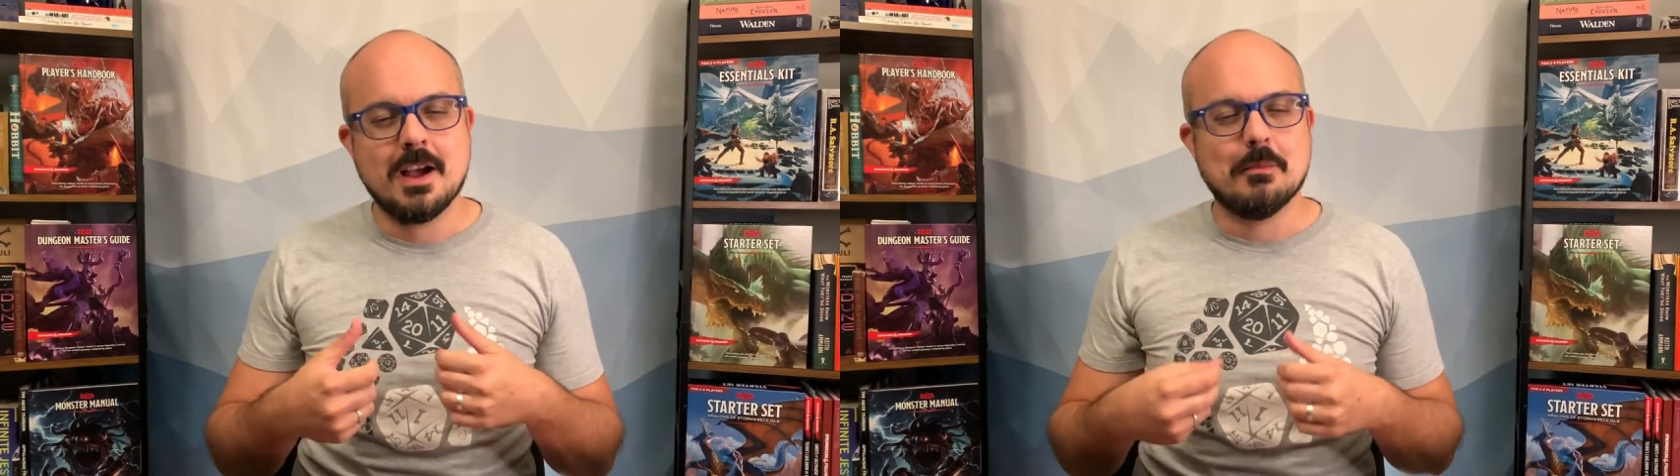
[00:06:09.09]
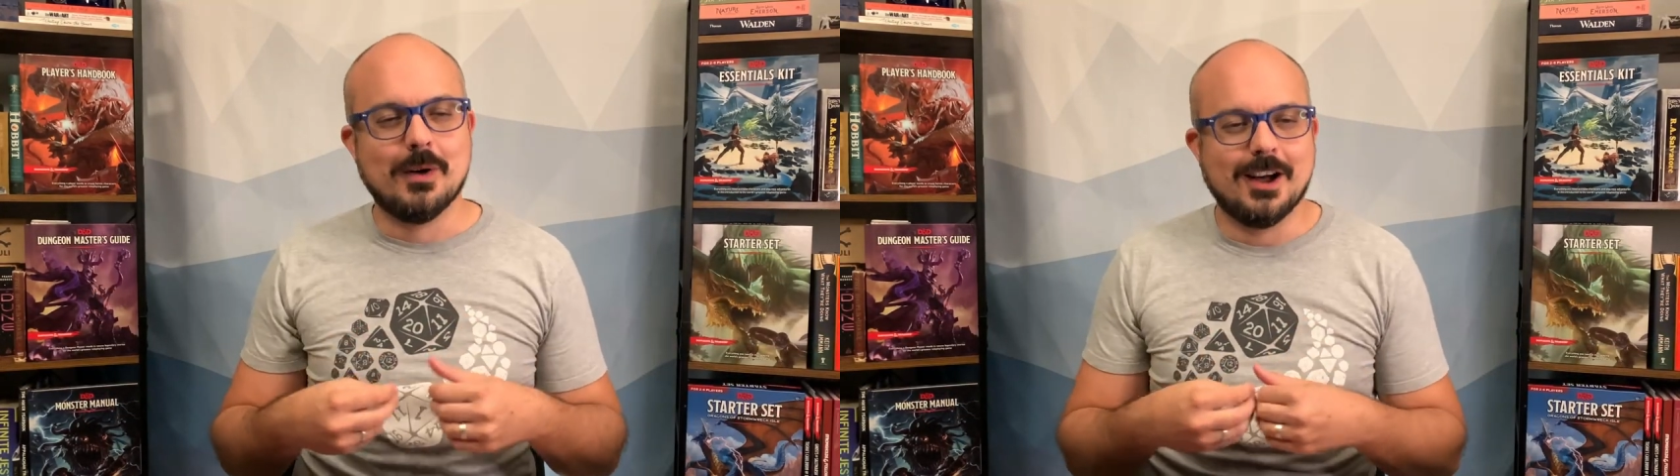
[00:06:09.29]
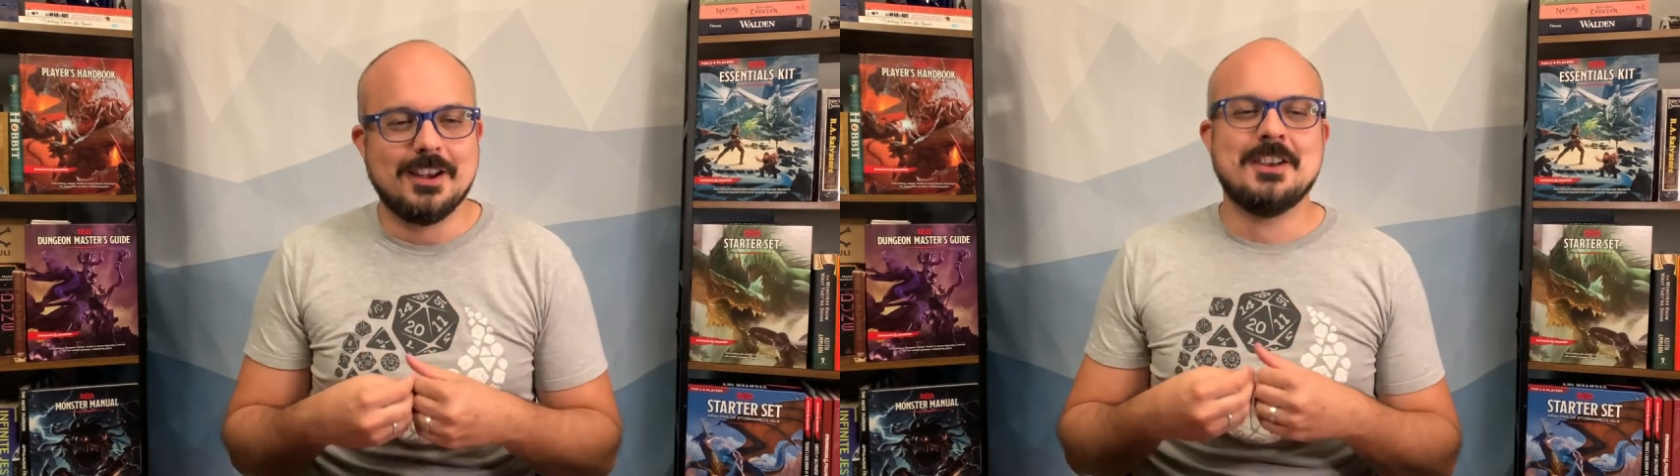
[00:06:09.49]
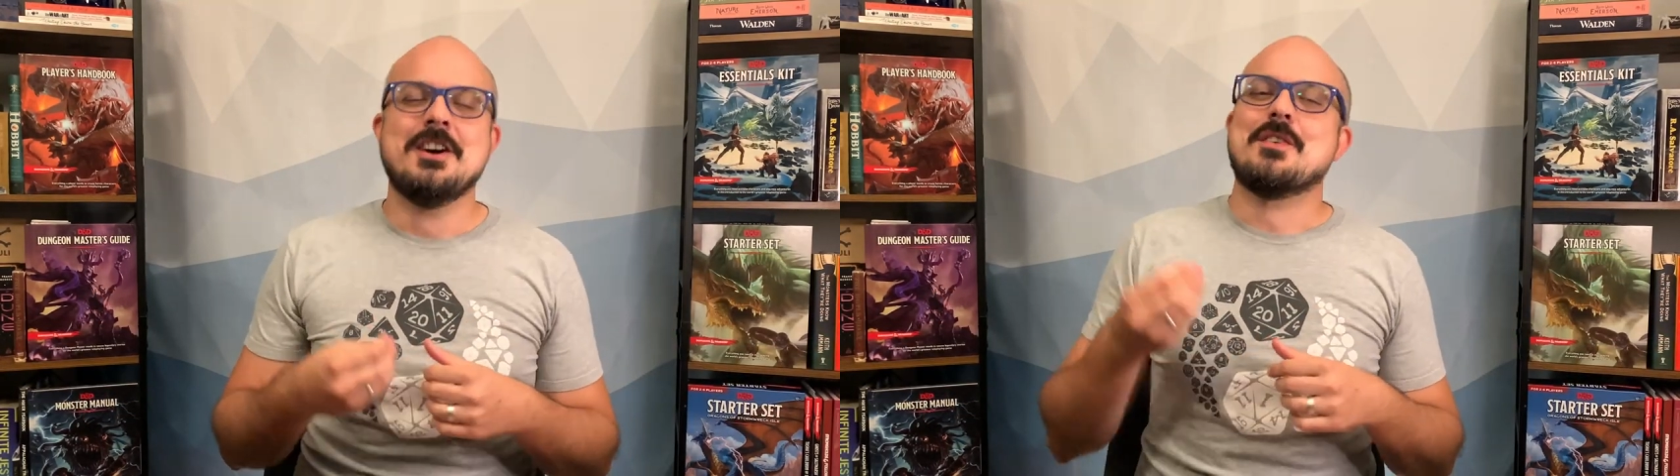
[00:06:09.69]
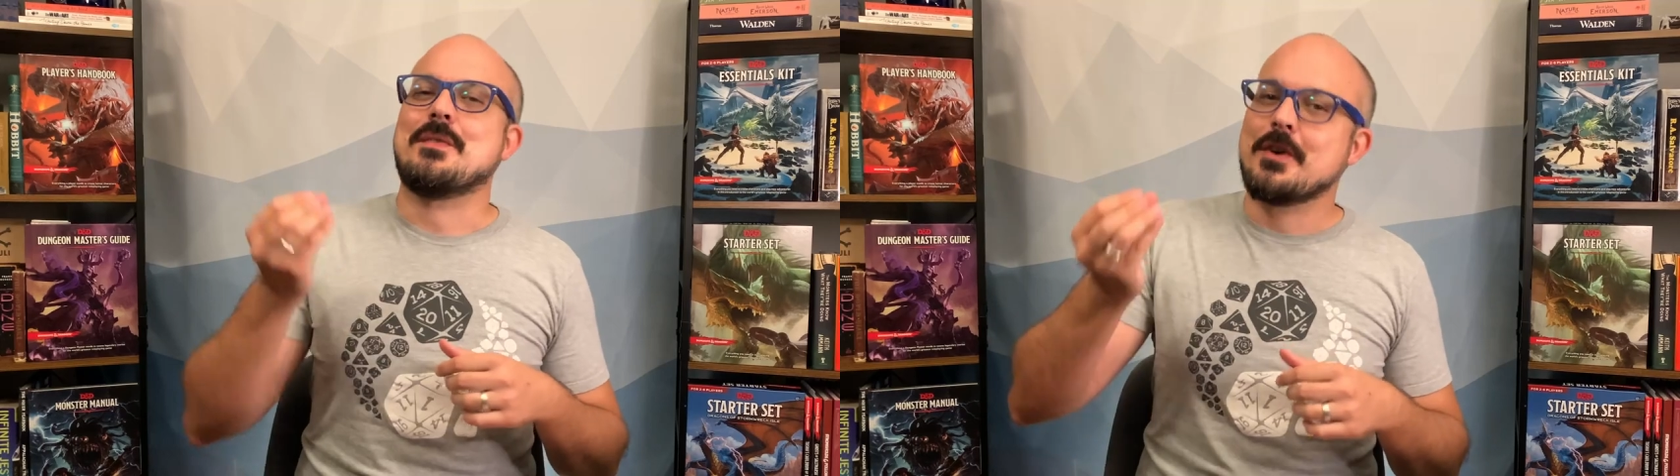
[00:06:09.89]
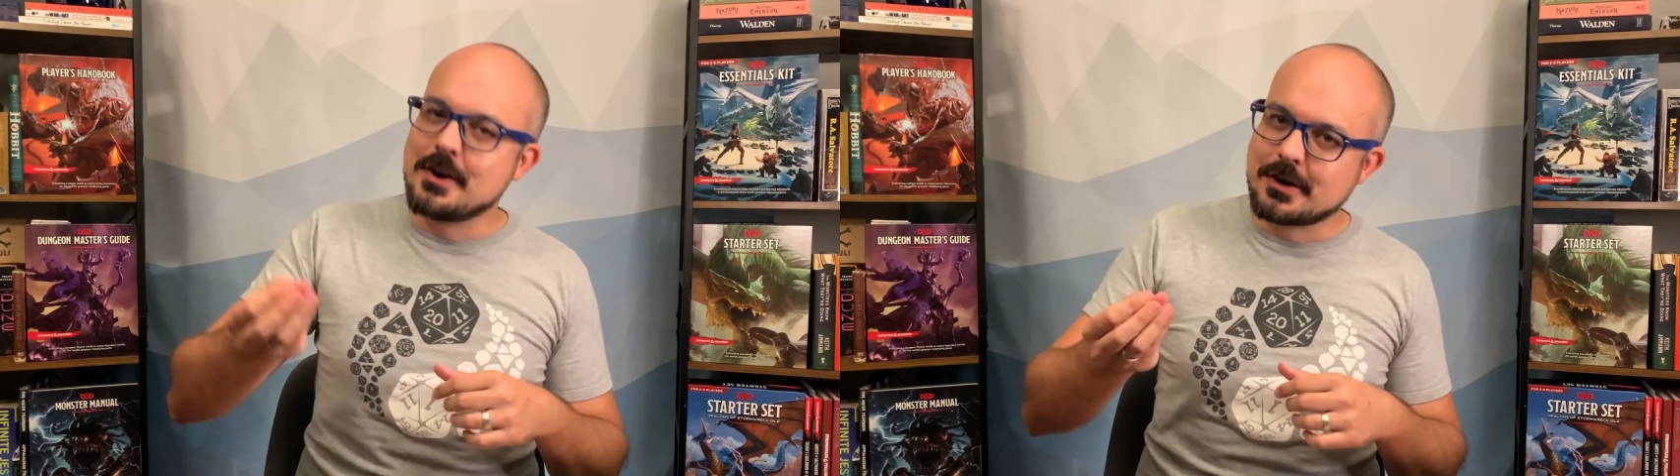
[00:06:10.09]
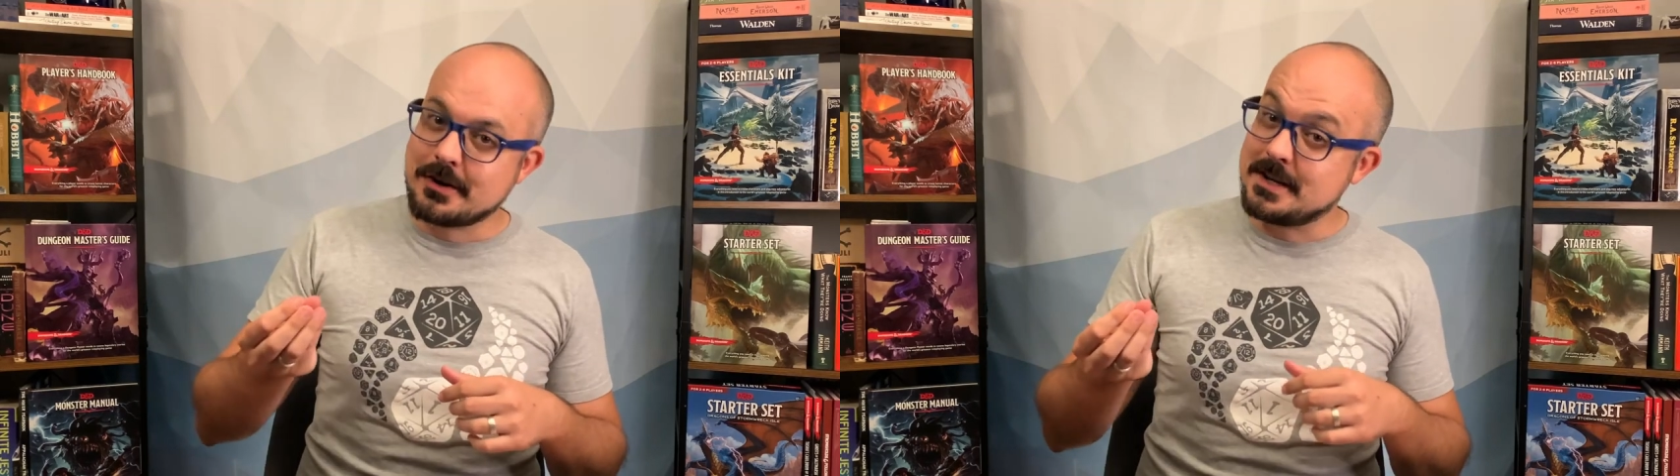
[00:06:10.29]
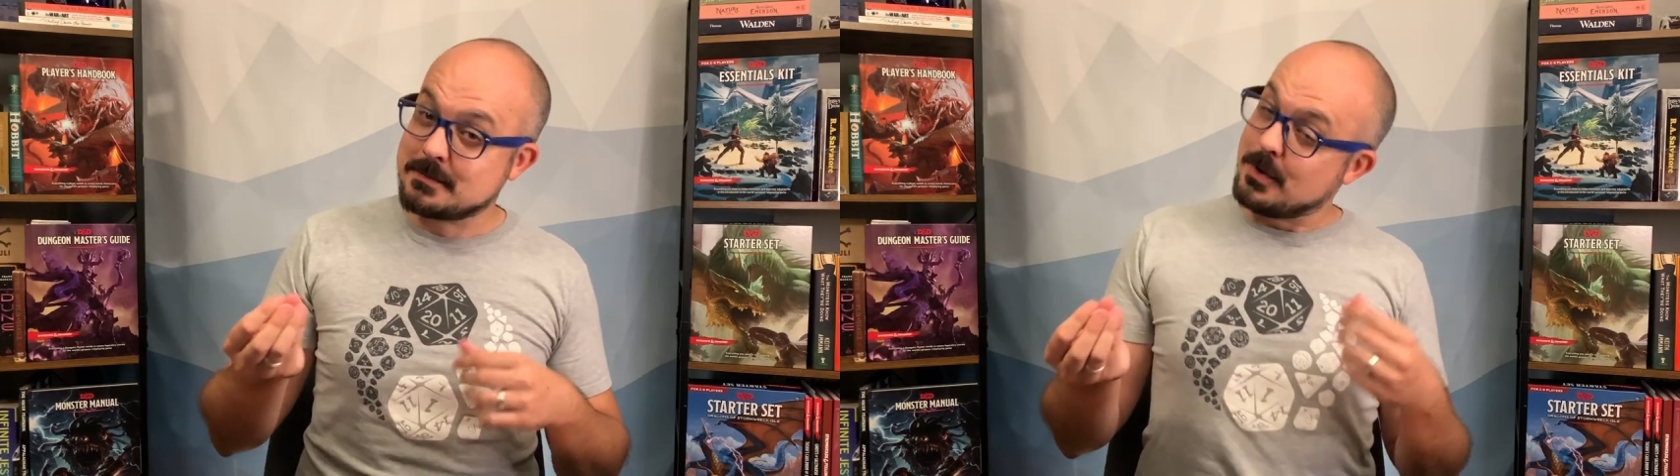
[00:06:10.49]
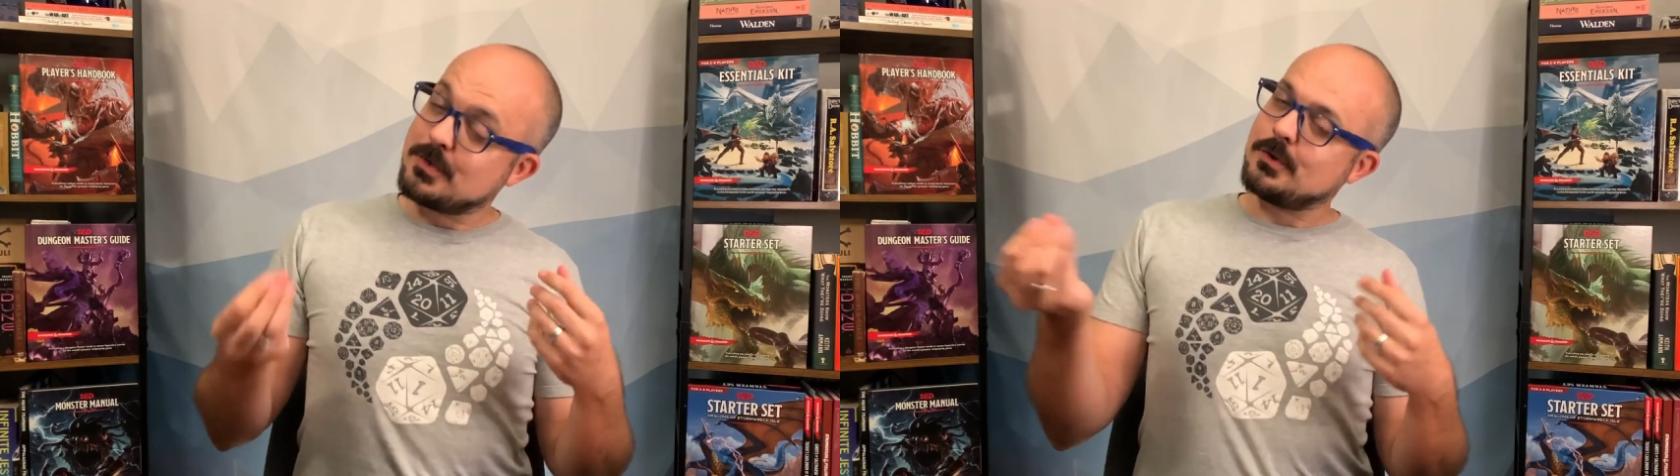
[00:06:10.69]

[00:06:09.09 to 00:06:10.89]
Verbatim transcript: but verdigris is both